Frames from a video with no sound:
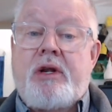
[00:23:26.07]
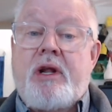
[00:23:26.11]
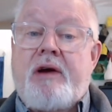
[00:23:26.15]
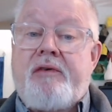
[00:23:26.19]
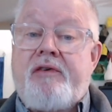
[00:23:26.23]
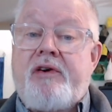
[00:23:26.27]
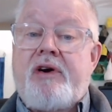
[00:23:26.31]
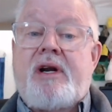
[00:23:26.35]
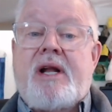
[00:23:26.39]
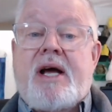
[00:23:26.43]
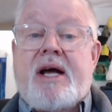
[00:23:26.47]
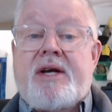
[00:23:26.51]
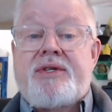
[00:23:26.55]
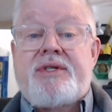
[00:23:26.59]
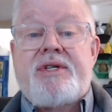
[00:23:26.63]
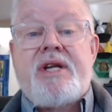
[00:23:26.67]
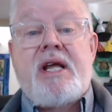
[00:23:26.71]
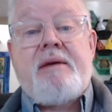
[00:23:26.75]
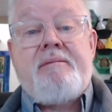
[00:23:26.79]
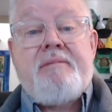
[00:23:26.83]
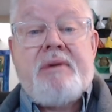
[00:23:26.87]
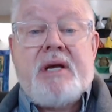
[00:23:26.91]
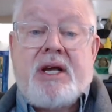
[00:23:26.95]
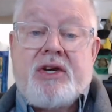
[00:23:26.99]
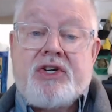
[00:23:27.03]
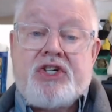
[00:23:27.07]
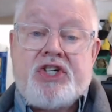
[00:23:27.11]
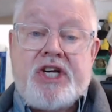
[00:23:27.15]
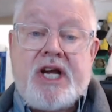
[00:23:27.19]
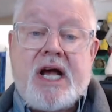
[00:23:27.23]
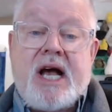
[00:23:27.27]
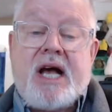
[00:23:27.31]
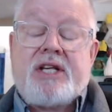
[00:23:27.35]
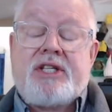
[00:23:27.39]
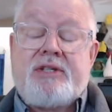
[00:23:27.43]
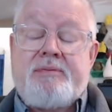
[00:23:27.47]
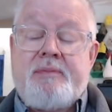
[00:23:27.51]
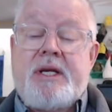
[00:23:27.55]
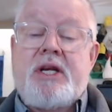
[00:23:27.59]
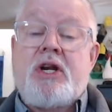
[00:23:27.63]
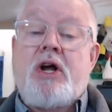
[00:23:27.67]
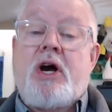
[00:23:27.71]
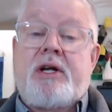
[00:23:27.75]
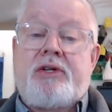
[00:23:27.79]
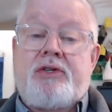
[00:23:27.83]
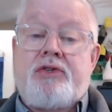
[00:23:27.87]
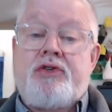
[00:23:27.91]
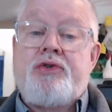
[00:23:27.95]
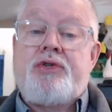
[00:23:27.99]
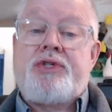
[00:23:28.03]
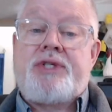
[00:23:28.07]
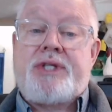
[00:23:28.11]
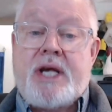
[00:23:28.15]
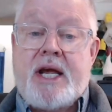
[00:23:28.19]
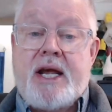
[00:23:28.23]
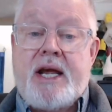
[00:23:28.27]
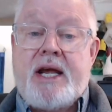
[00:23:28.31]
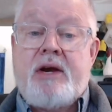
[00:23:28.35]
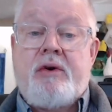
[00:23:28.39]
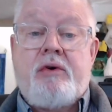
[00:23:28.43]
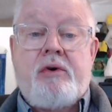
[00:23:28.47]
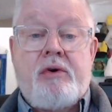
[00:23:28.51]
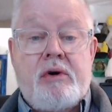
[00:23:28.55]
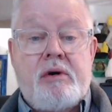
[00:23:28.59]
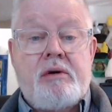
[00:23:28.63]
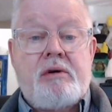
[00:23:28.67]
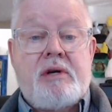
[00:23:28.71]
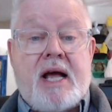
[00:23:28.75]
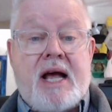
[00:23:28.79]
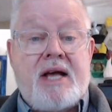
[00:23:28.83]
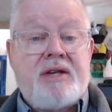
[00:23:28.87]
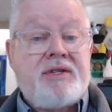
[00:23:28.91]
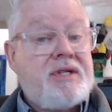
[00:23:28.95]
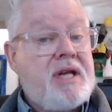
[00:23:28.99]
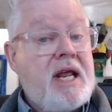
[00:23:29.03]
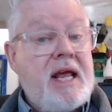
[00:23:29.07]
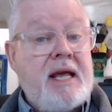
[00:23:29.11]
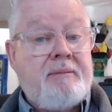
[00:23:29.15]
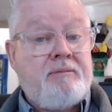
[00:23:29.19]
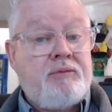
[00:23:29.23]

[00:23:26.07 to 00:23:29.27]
of her last name because she asked me not to say her last name.